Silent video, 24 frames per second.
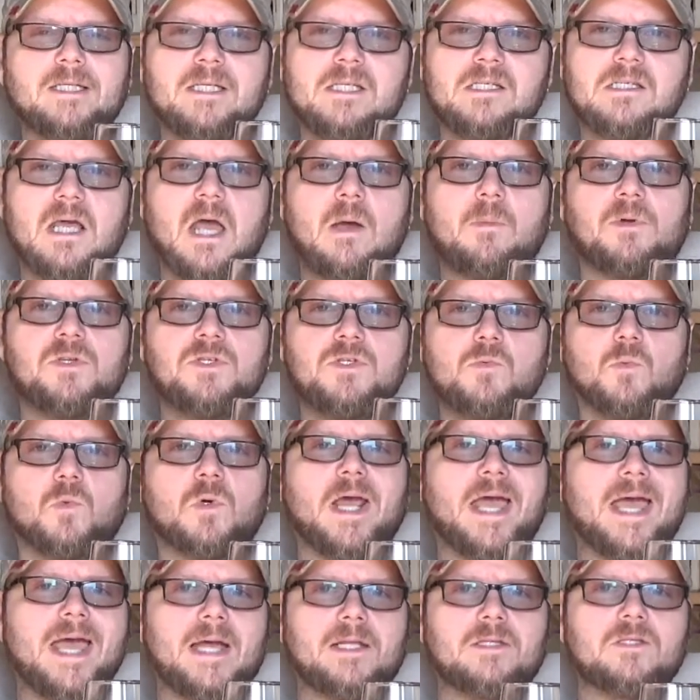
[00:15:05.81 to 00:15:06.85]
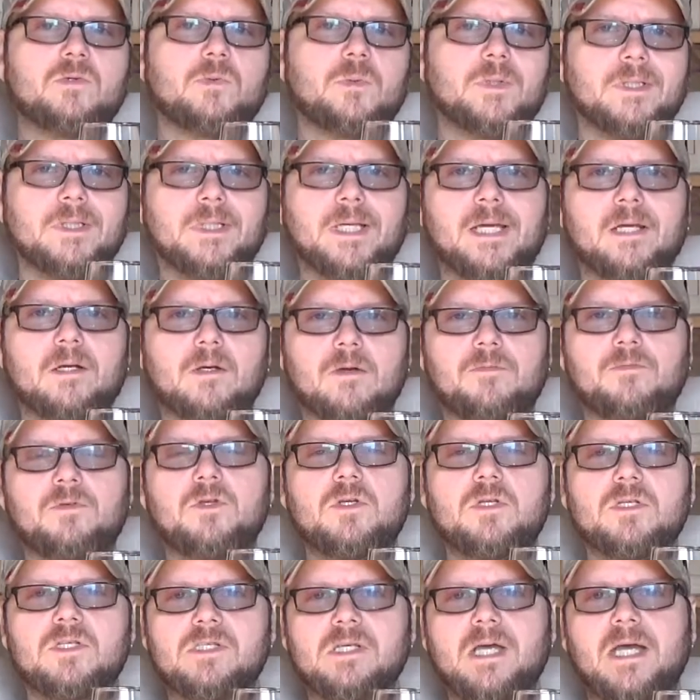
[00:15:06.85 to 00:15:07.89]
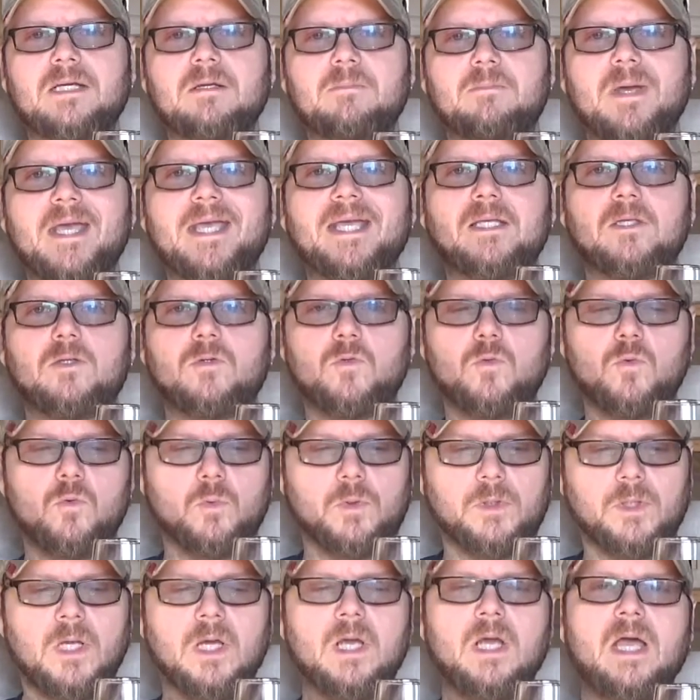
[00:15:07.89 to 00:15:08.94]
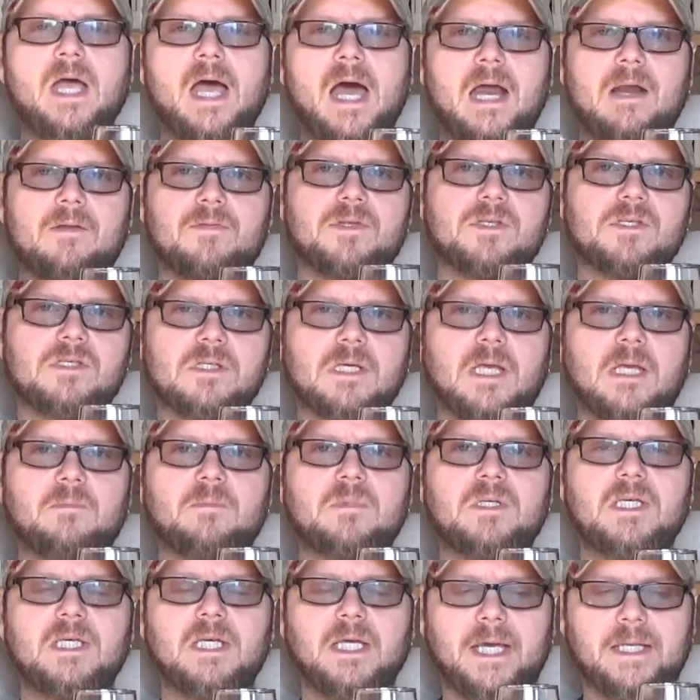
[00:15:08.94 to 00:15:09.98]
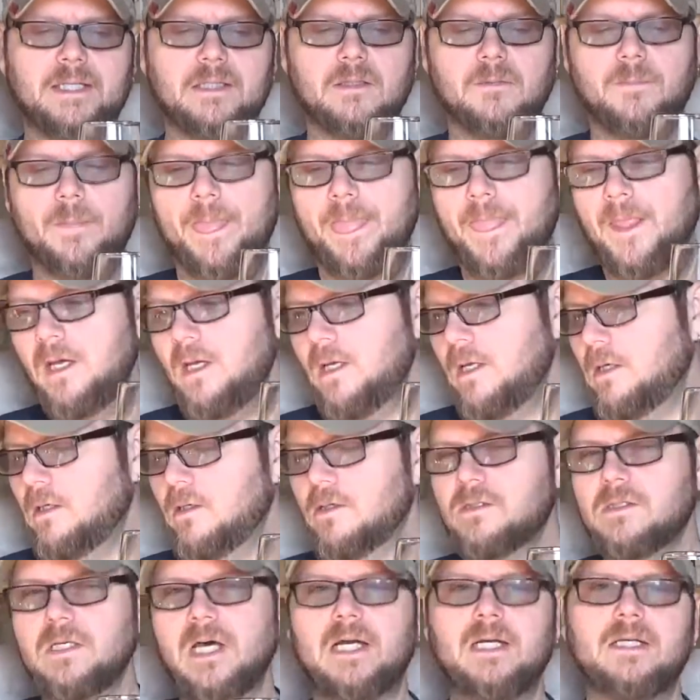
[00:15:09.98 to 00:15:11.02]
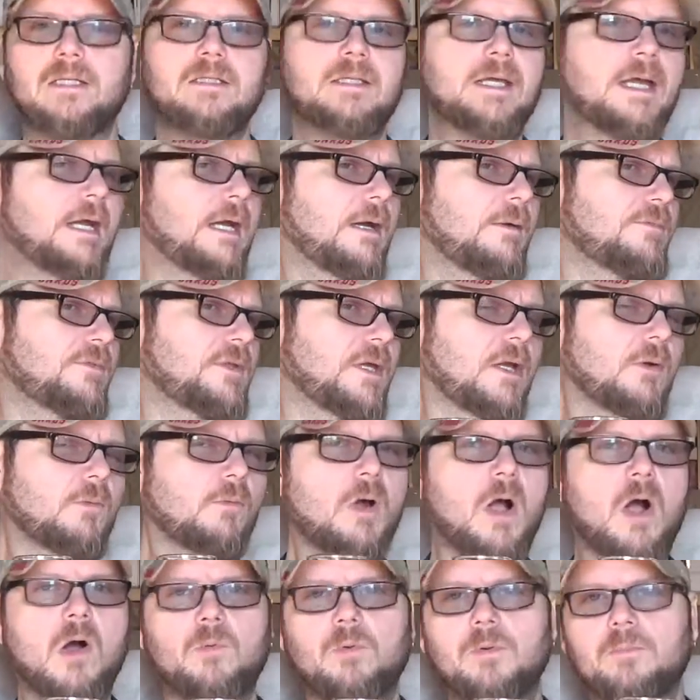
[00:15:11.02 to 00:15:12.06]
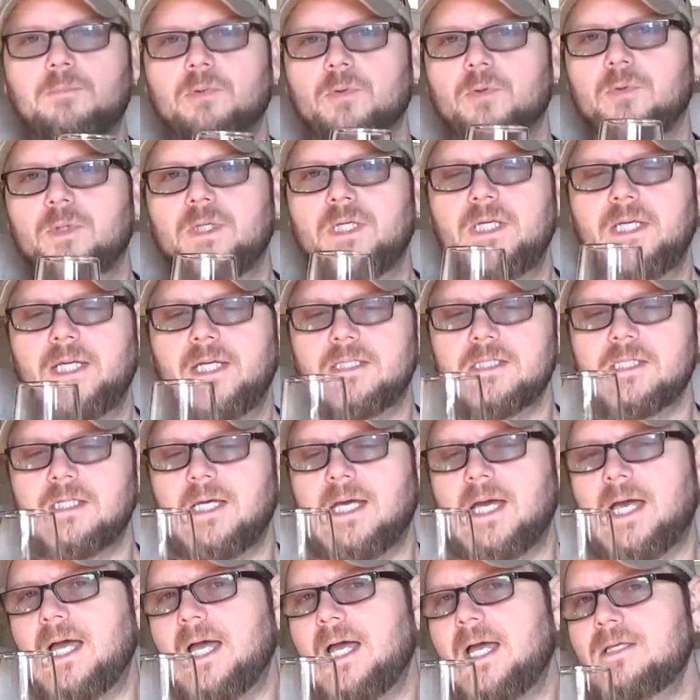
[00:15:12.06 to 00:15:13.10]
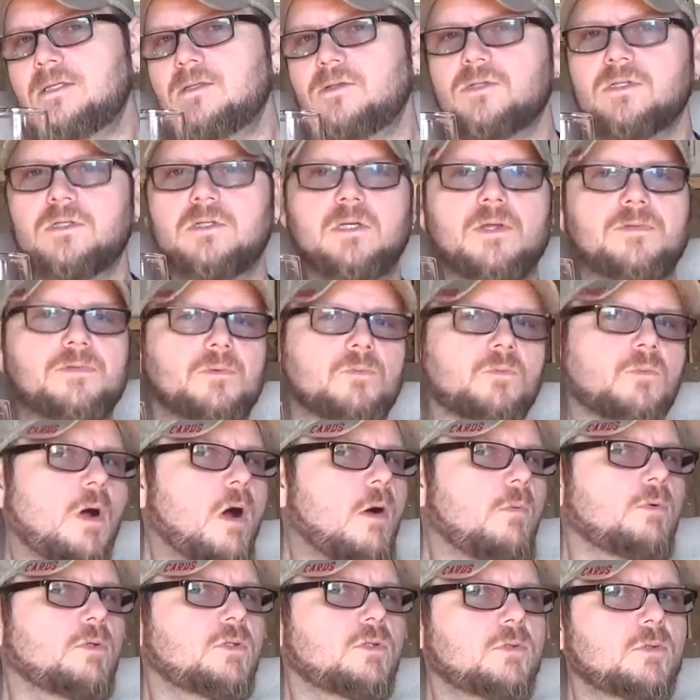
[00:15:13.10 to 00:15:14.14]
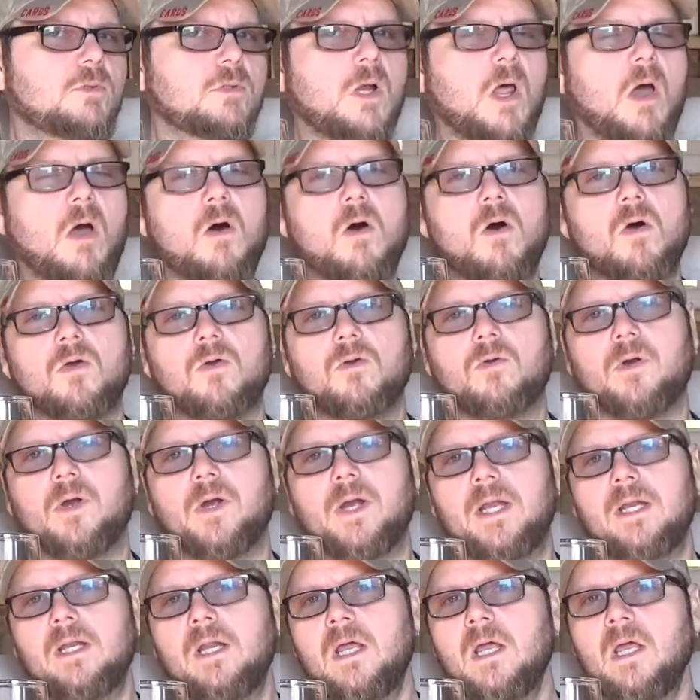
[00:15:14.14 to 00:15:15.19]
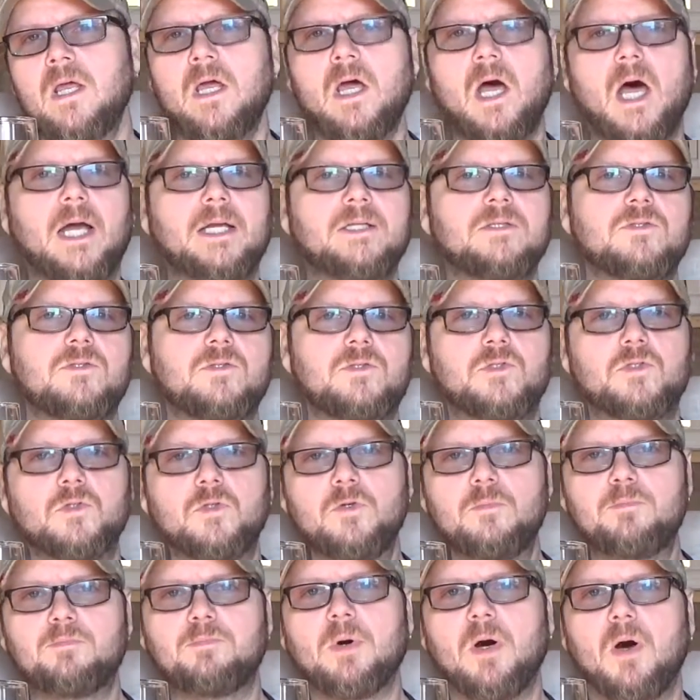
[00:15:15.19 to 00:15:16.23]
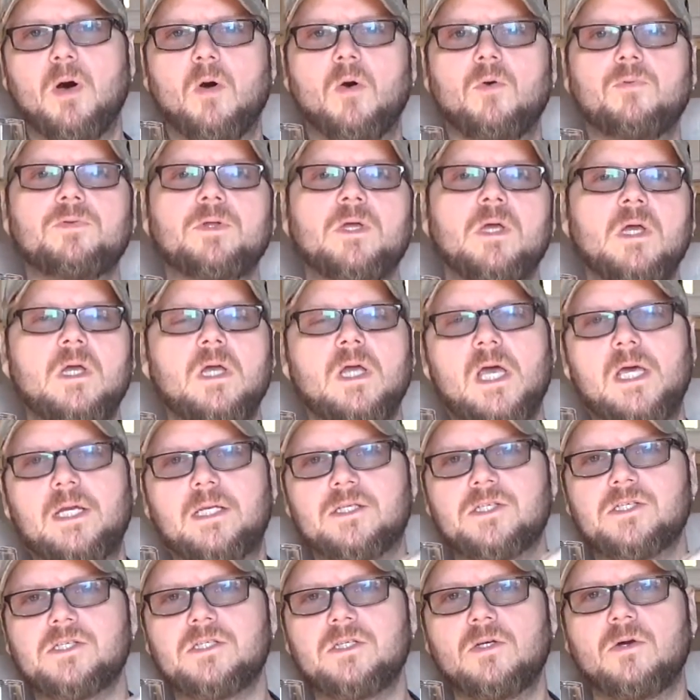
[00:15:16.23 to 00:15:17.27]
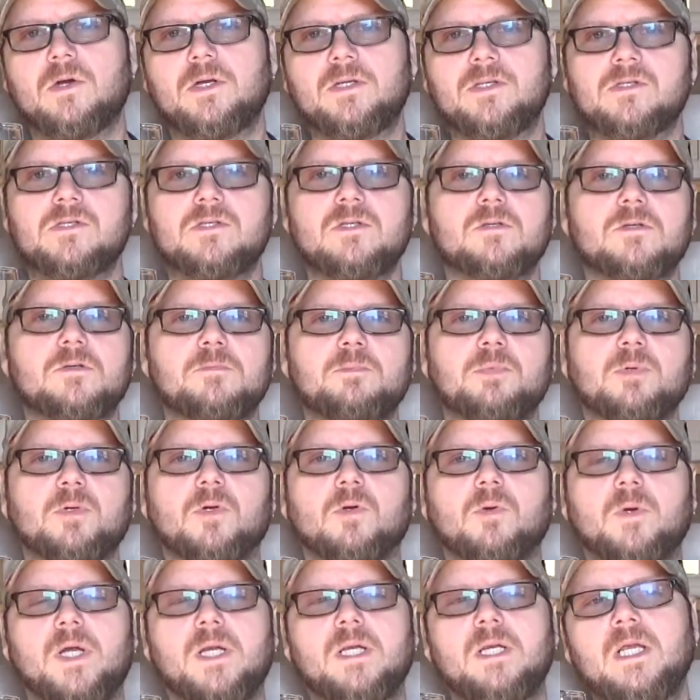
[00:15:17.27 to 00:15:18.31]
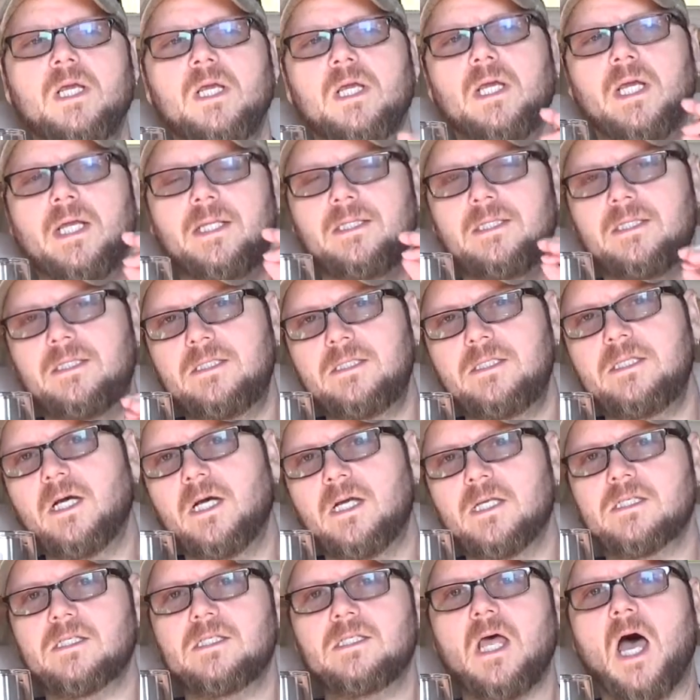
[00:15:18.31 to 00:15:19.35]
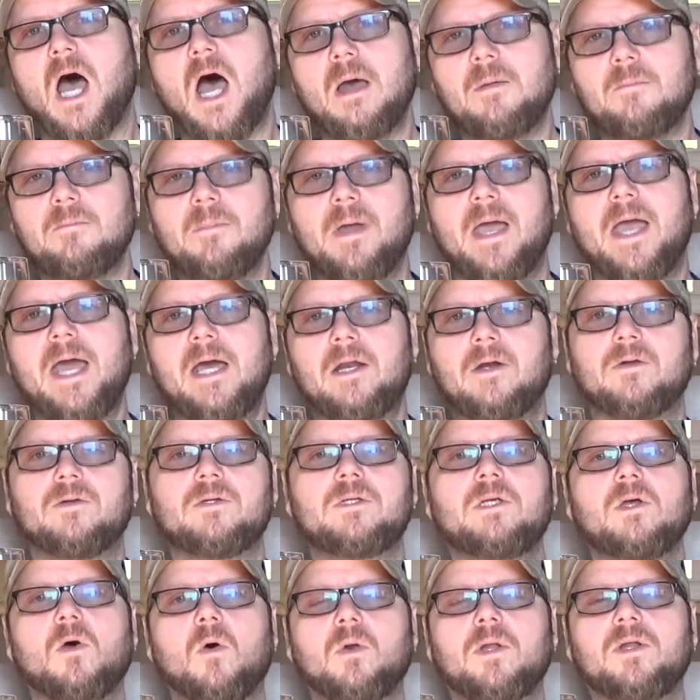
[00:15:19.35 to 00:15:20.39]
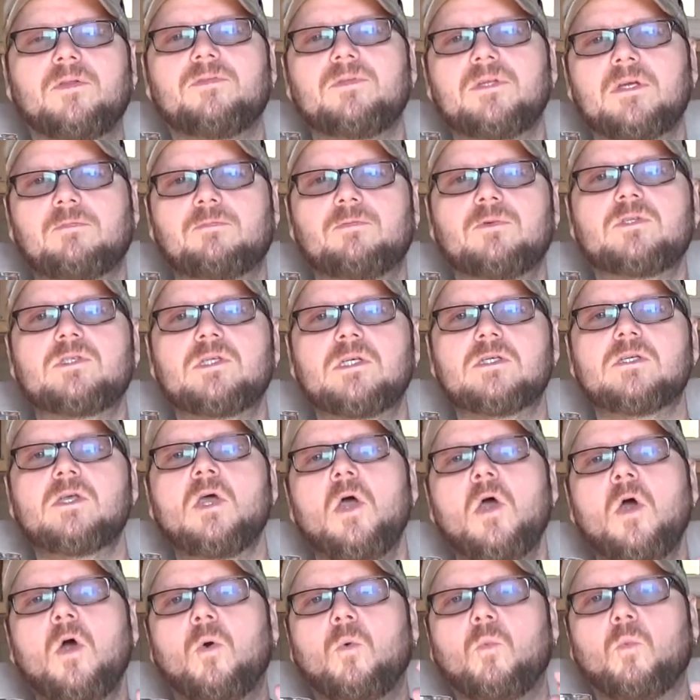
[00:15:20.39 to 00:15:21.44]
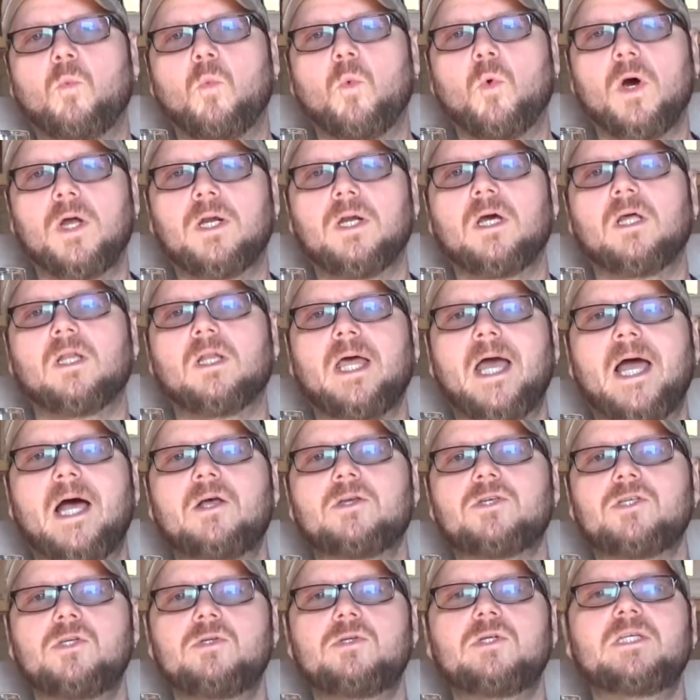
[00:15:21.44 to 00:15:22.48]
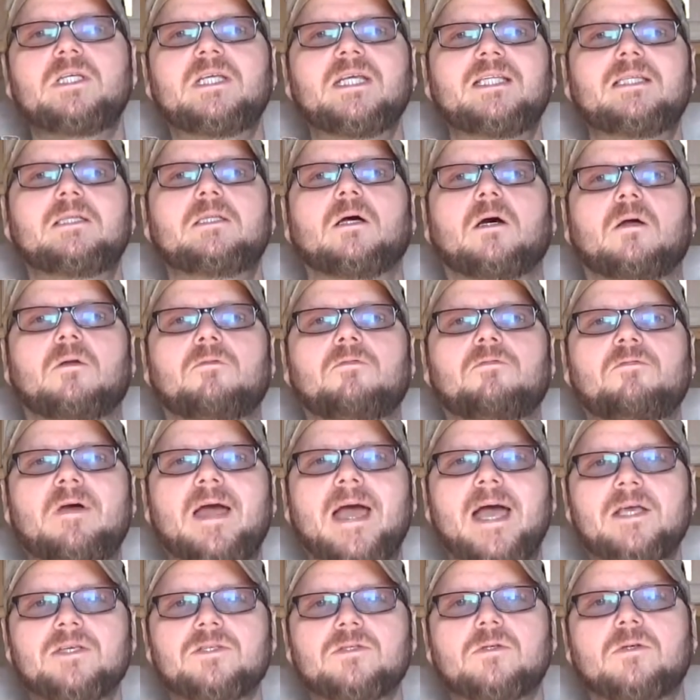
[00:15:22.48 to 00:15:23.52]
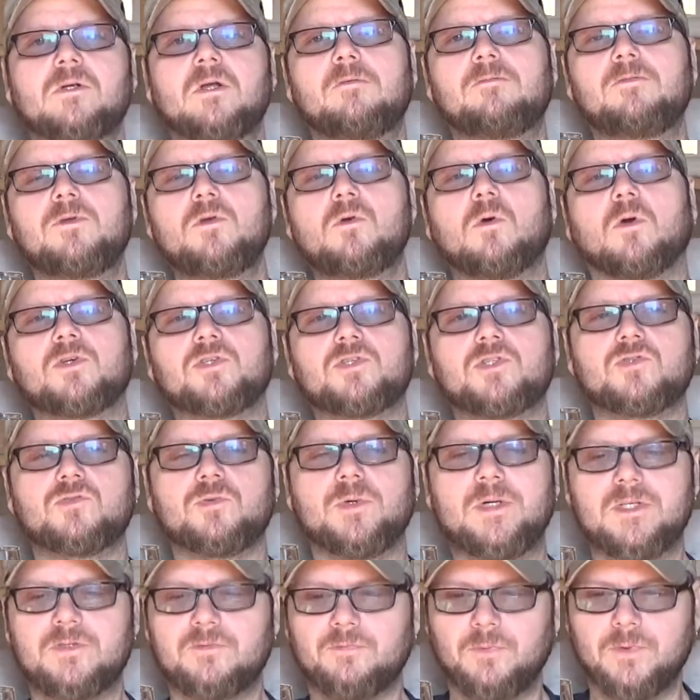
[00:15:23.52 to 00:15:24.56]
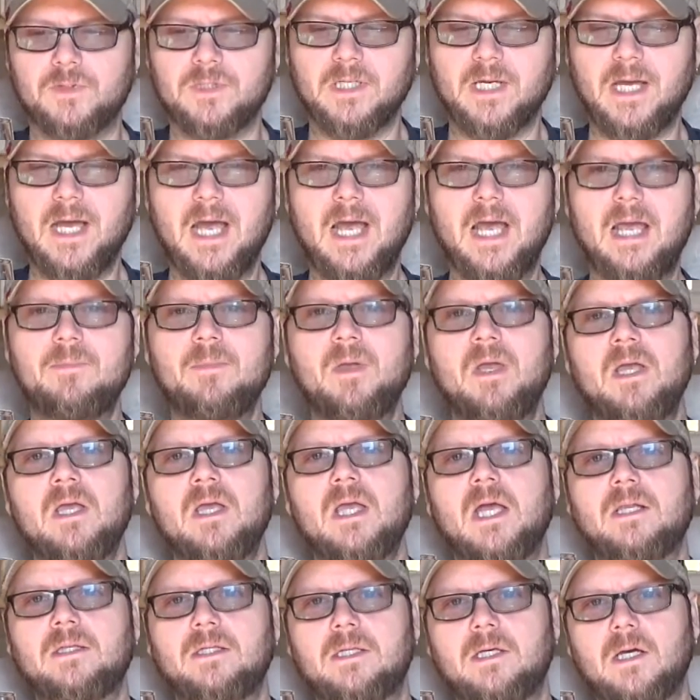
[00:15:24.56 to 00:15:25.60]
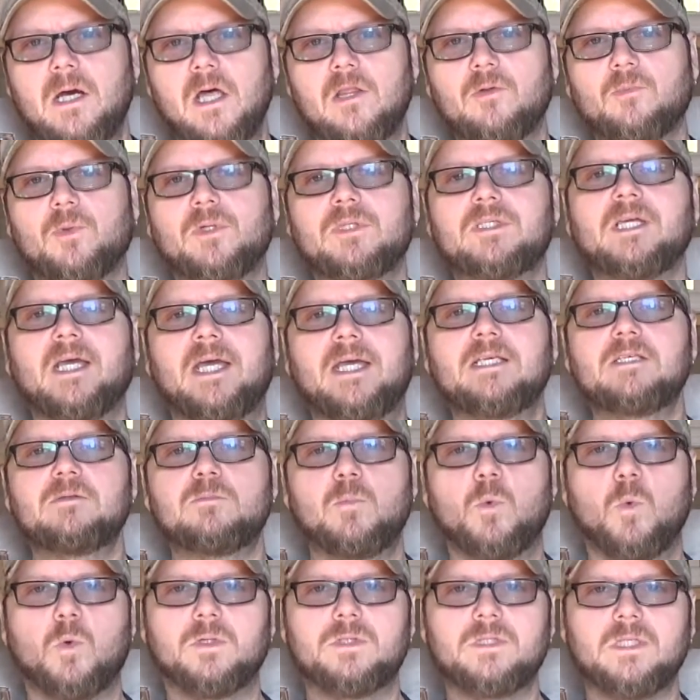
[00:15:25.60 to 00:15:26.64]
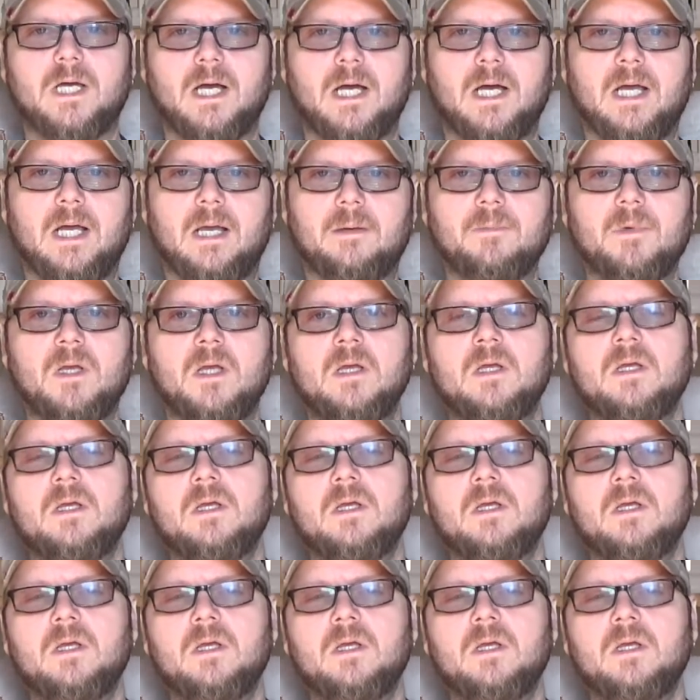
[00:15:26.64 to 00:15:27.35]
Decide what you want to add to it later if you decide to make a new one out of the same kit. There's not a damn thing wrong with brewing kits, guys. There's nothing wrong with doing all grain. I do both. It is still considered brewing. It does not matter. The only difference is one allows you to get done faster if you are stressed for time, and the other one takes more time.